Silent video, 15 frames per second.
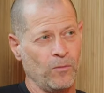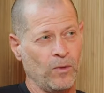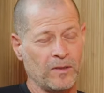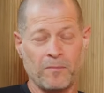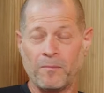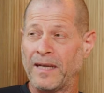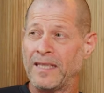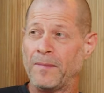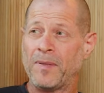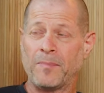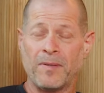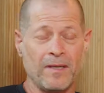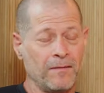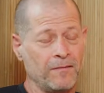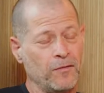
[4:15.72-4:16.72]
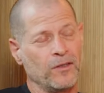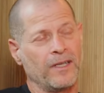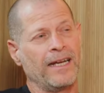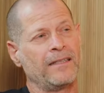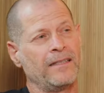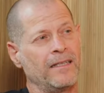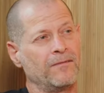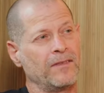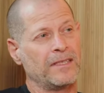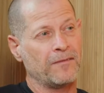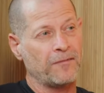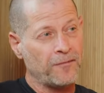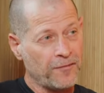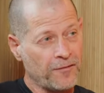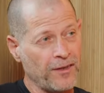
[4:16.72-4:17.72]
what many people are forgetting that the
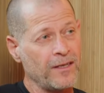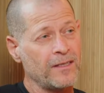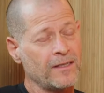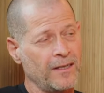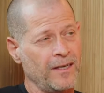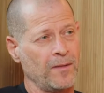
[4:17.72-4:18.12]
first